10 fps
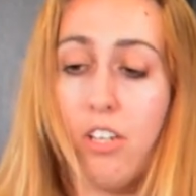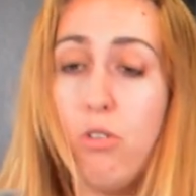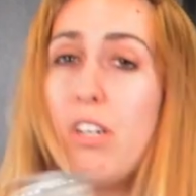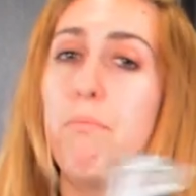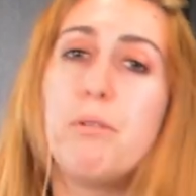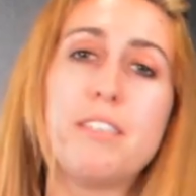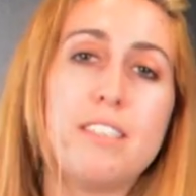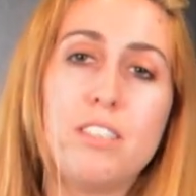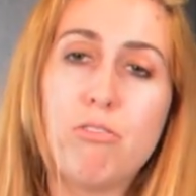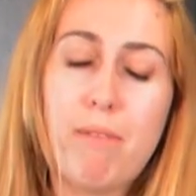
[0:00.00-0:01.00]
You can put
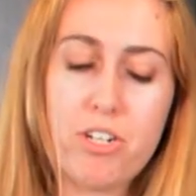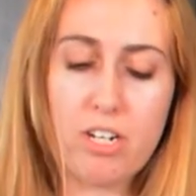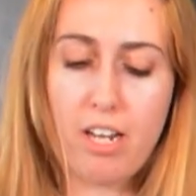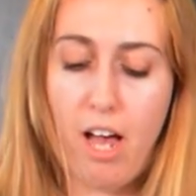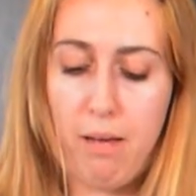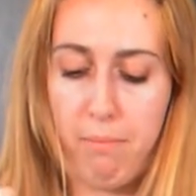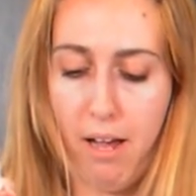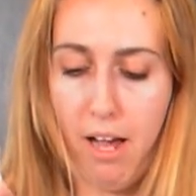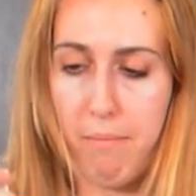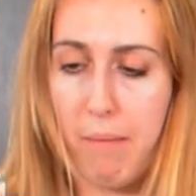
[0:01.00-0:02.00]
this into a measuring cup.
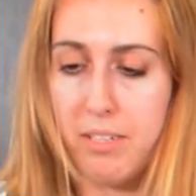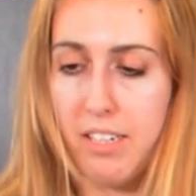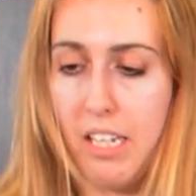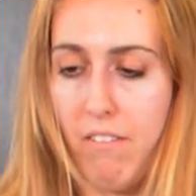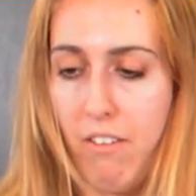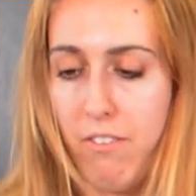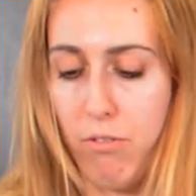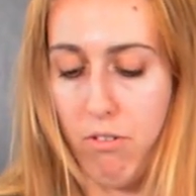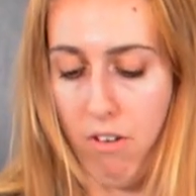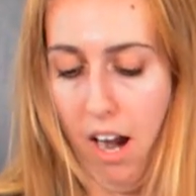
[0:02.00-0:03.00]
I'm just gonna give it a
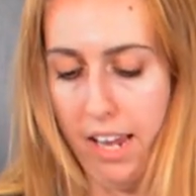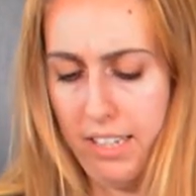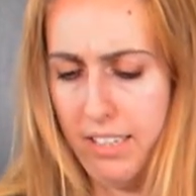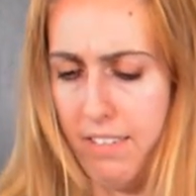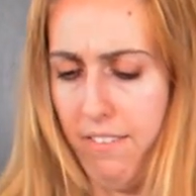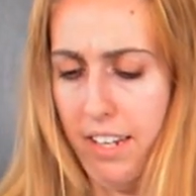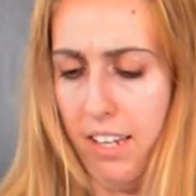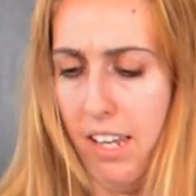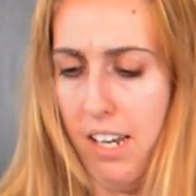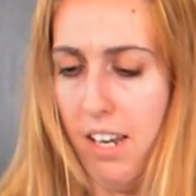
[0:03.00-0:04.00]
few grinds if I
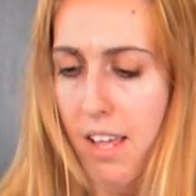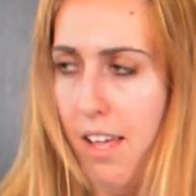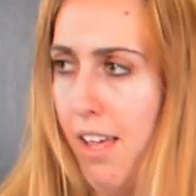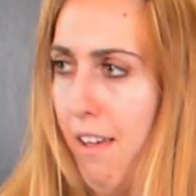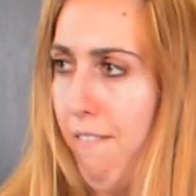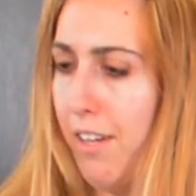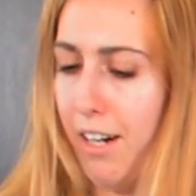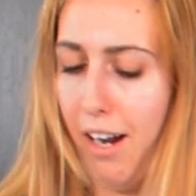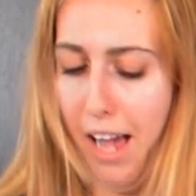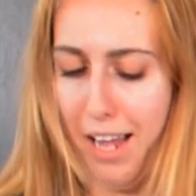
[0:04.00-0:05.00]
can
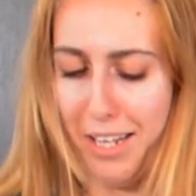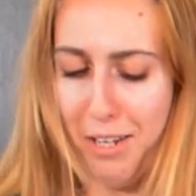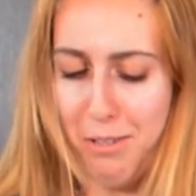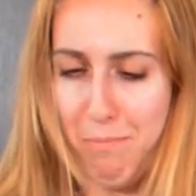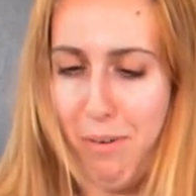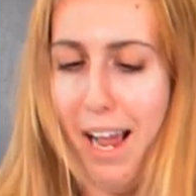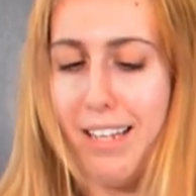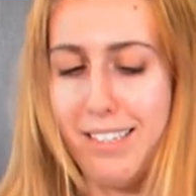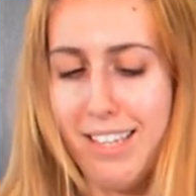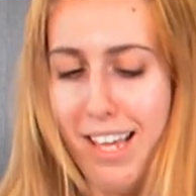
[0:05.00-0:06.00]
figure out how to use
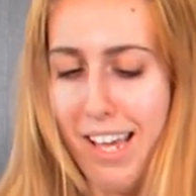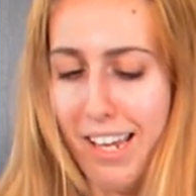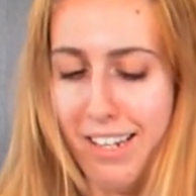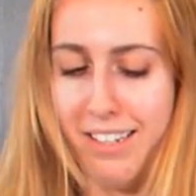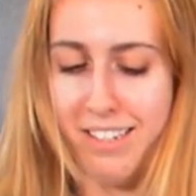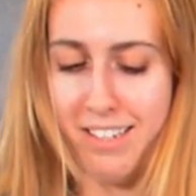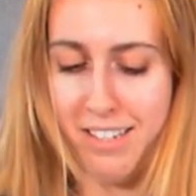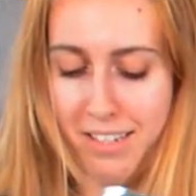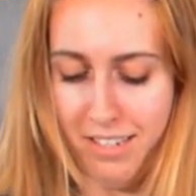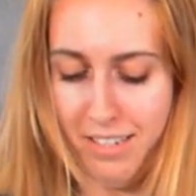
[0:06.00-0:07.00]
Brad's thing.
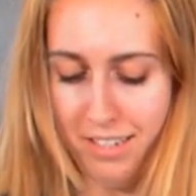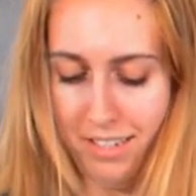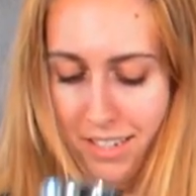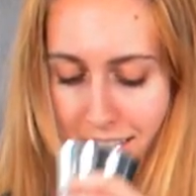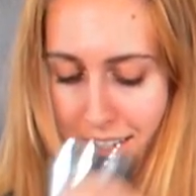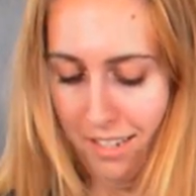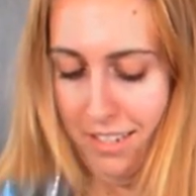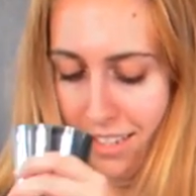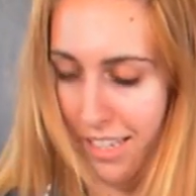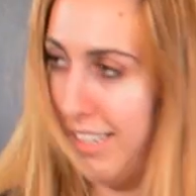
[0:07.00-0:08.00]

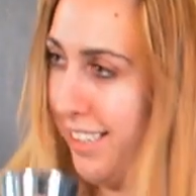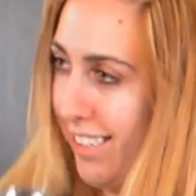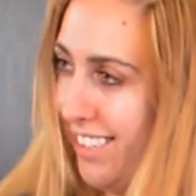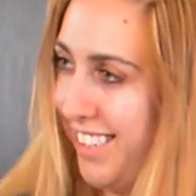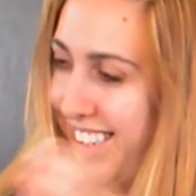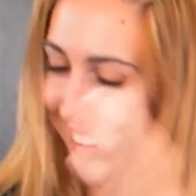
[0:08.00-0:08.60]
This?